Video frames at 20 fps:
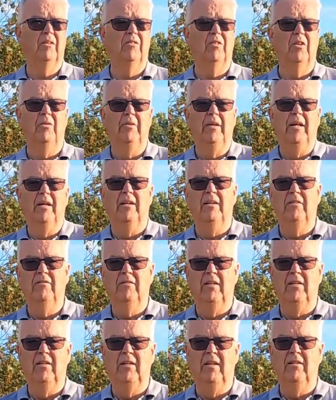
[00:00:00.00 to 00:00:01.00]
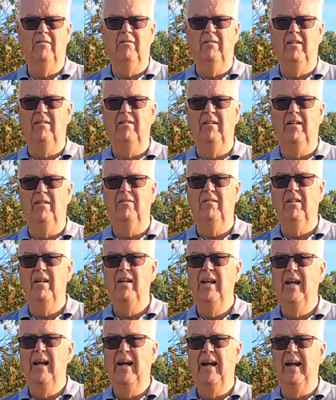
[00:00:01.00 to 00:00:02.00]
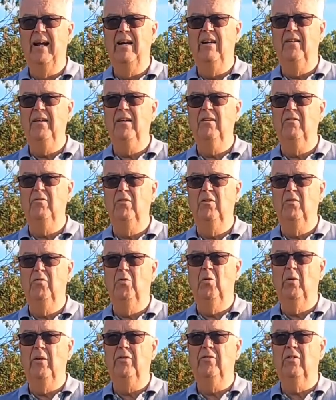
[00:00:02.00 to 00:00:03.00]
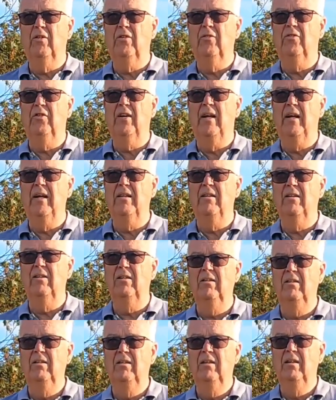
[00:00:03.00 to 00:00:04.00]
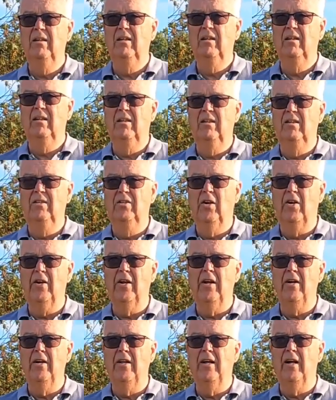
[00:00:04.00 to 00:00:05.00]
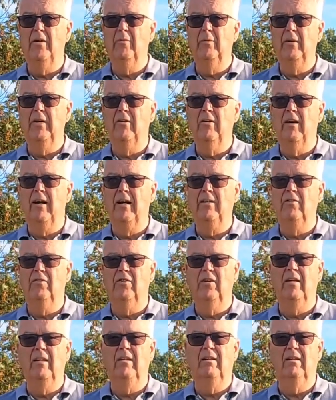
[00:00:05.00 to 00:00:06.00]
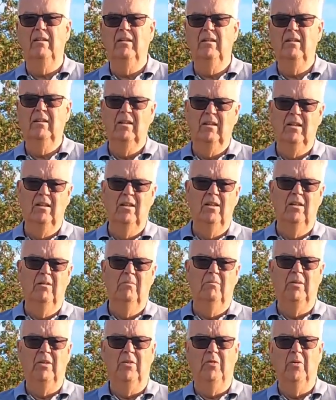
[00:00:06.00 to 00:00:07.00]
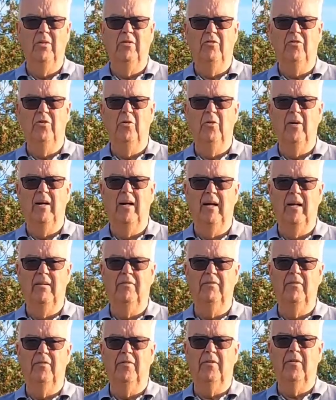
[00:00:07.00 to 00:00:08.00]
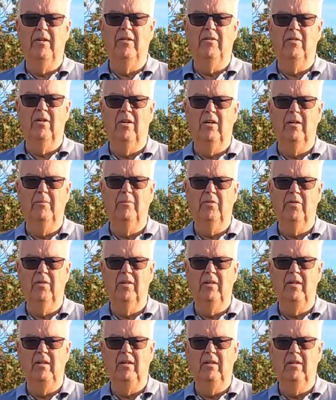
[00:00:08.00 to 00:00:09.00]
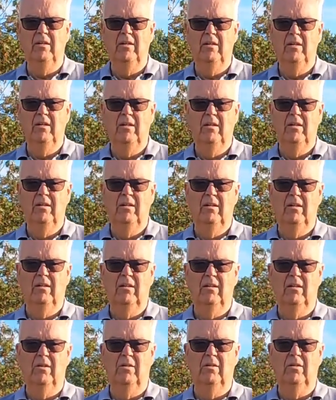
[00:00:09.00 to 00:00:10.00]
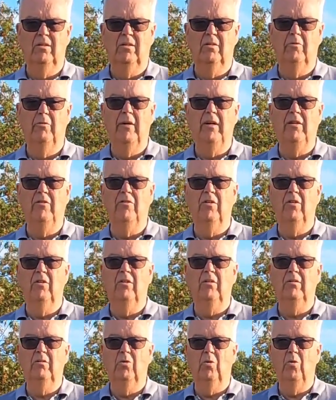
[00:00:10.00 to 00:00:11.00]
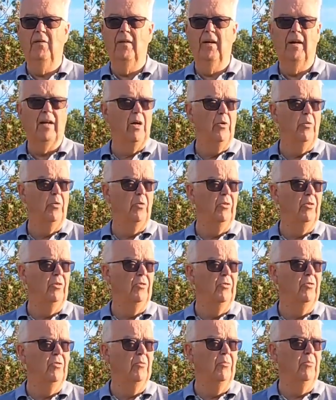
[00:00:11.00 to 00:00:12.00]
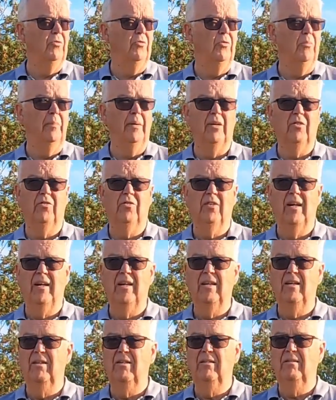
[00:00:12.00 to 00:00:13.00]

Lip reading: So yeah, and I think you've always got to say that not only are we grazing between 2.5 and 3 times the regional or the local, you should better say,